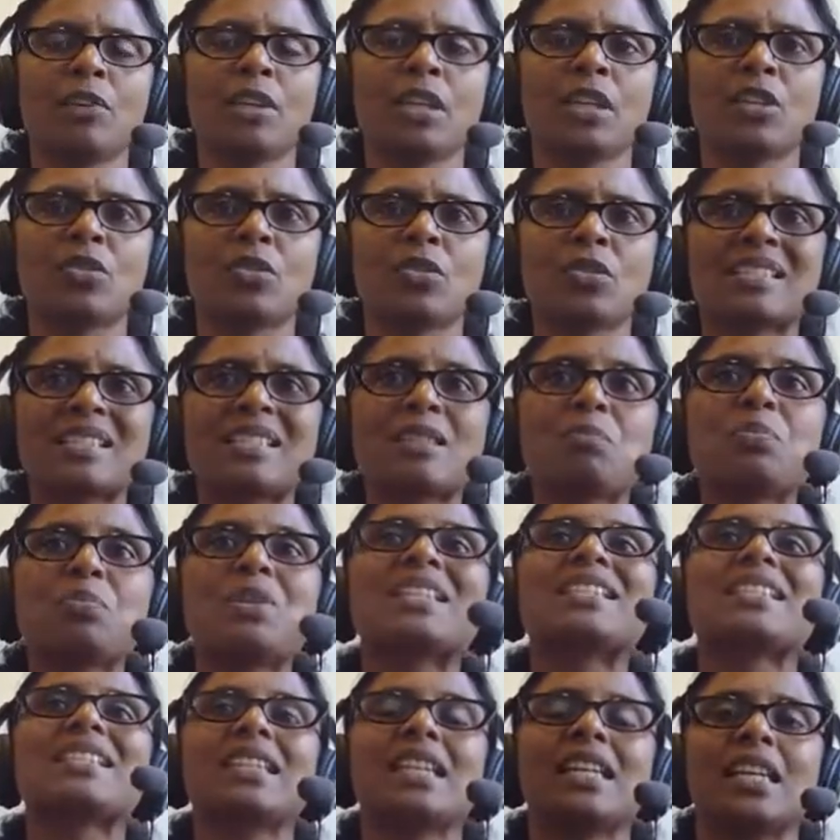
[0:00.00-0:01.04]
you know
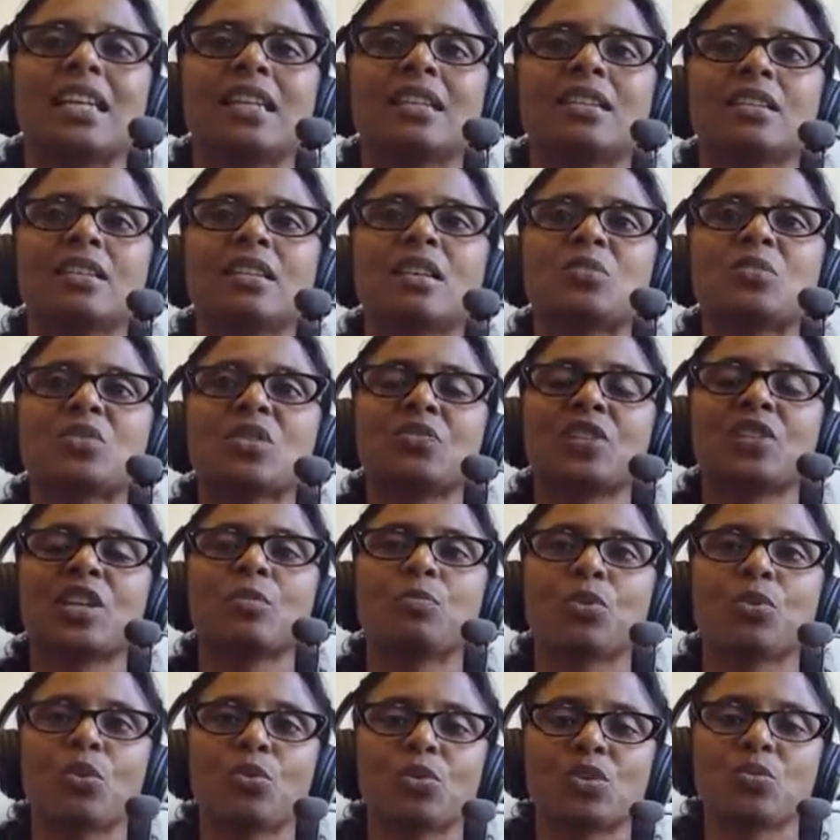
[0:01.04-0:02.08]
simplicity in terms of the
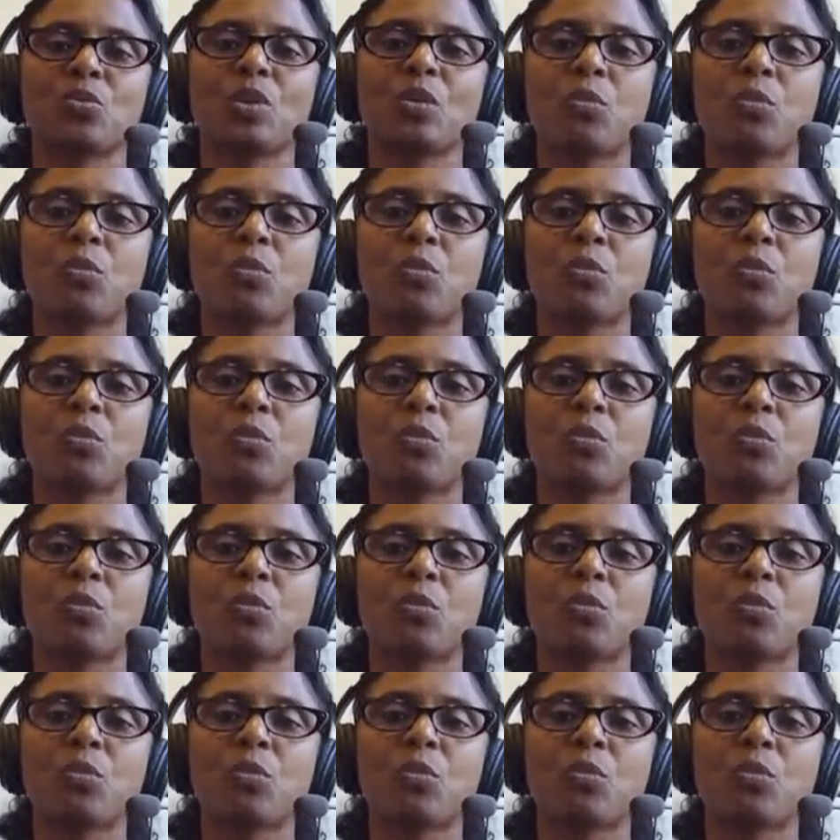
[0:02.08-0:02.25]
approach.